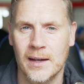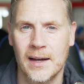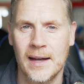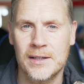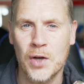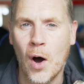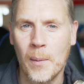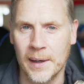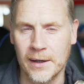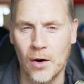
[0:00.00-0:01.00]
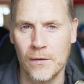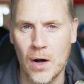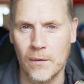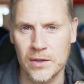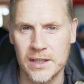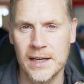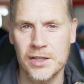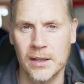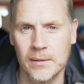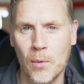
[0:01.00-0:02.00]
a topic of
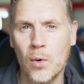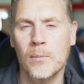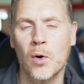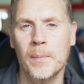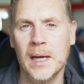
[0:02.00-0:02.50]
conversation, and more